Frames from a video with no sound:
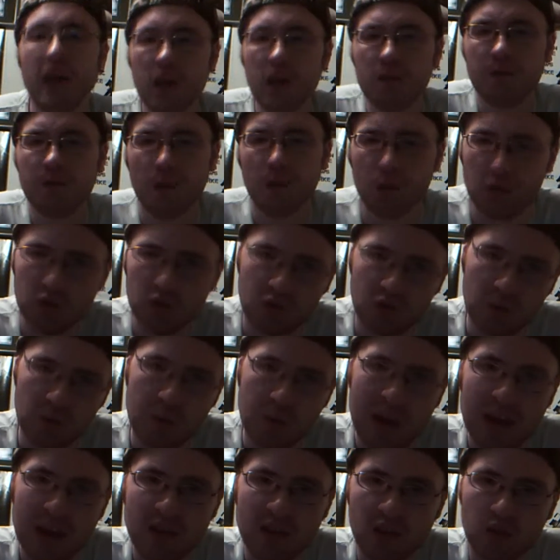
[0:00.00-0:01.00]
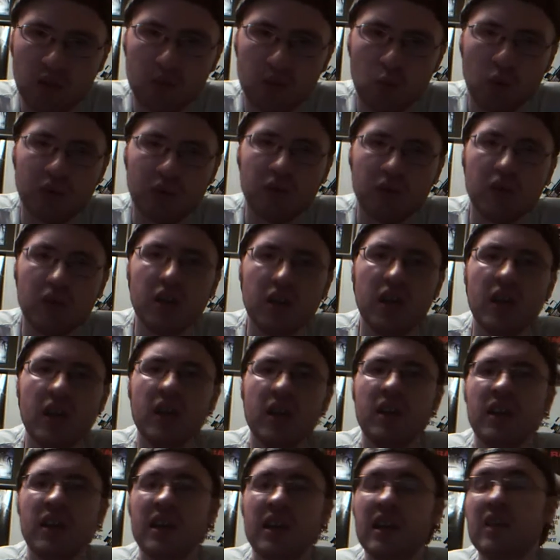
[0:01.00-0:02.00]
Fawlts is a man once again,
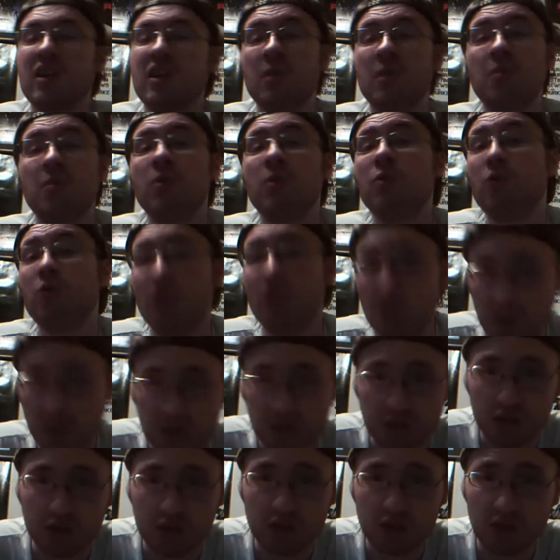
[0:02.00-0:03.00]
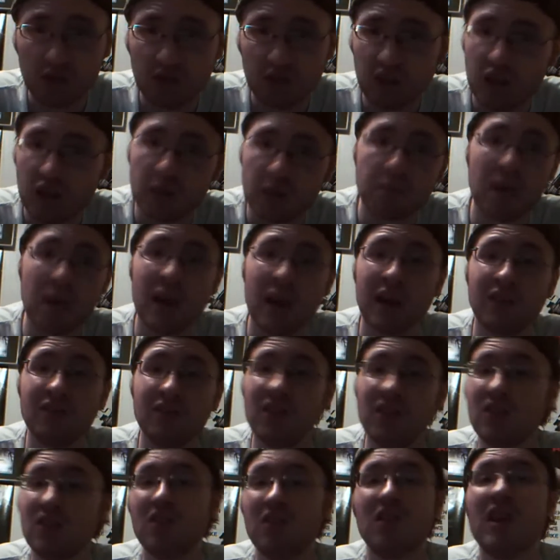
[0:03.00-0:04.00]
and at number 6 in my
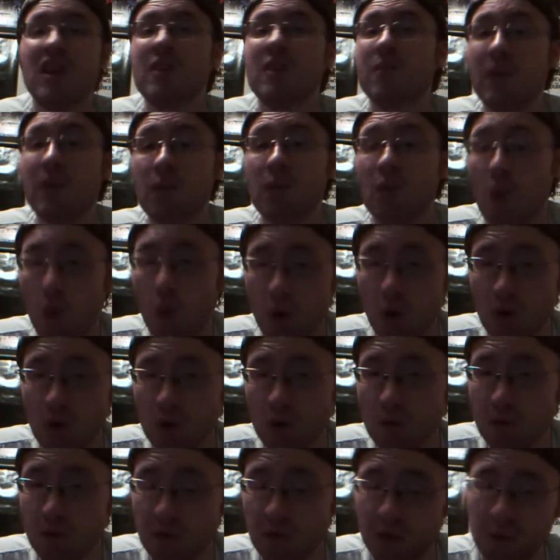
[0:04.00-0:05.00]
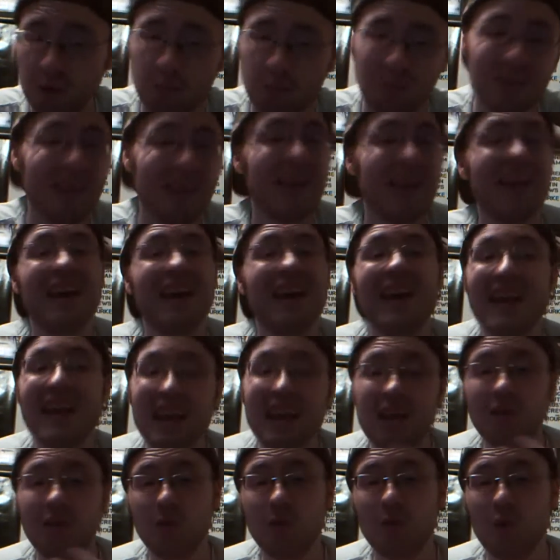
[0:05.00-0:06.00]
69 favorite horror films is, of